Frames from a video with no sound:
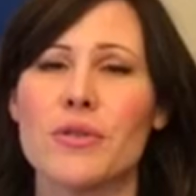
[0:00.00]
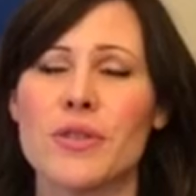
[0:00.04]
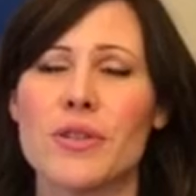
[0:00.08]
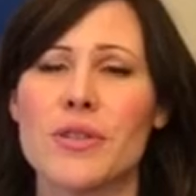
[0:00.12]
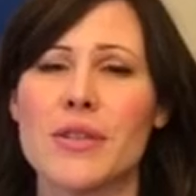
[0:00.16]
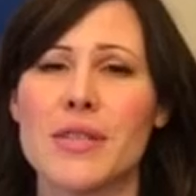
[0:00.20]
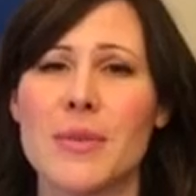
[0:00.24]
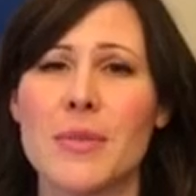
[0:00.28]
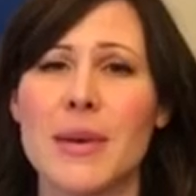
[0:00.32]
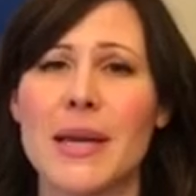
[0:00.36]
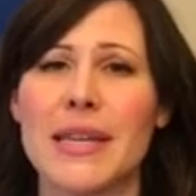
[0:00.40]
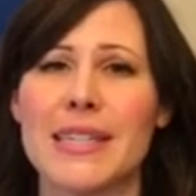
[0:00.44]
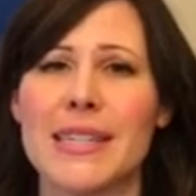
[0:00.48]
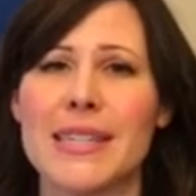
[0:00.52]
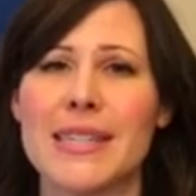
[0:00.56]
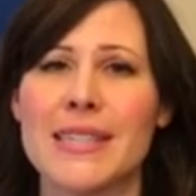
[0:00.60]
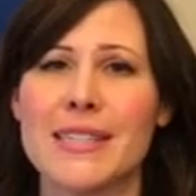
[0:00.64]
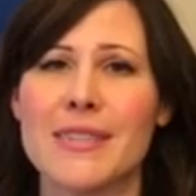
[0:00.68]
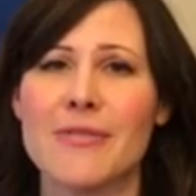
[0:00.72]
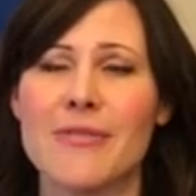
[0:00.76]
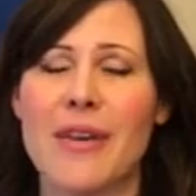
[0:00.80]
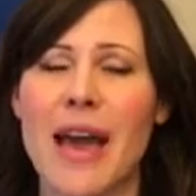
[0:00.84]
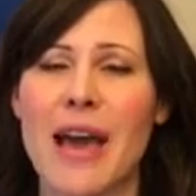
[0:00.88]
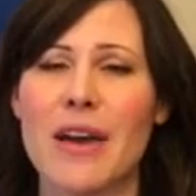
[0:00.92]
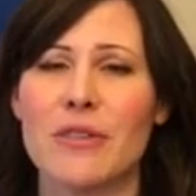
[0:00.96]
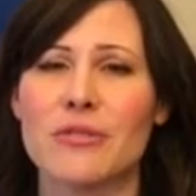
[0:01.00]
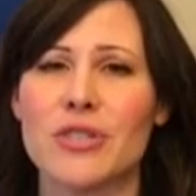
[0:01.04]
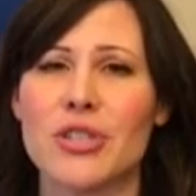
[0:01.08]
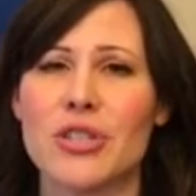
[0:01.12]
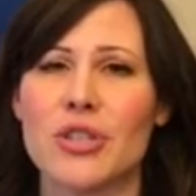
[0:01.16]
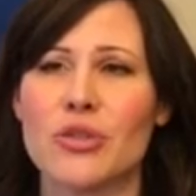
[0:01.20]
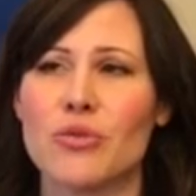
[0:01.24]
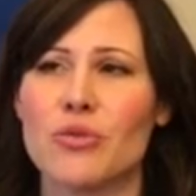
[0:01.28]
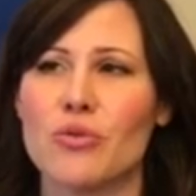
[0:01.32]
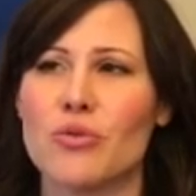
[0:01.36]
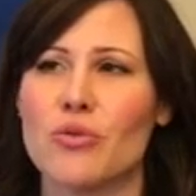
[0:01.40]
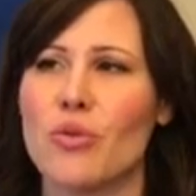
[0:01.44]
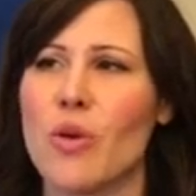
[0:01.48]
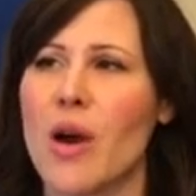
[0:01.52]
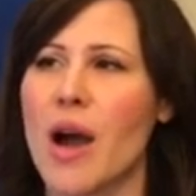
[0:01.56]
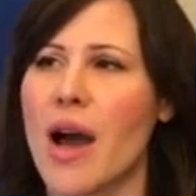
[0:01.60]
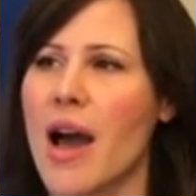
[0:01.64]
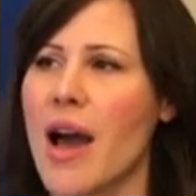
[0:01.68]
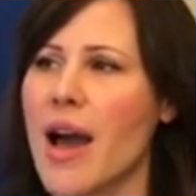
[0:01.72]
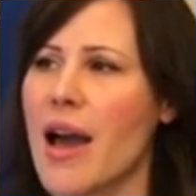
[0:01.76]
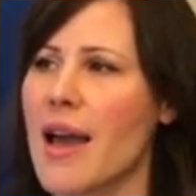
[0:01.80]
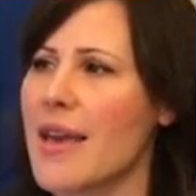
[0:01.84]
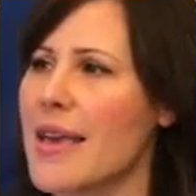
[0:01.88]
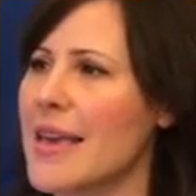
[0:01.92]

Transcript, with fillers: those are some ideas of how to uh,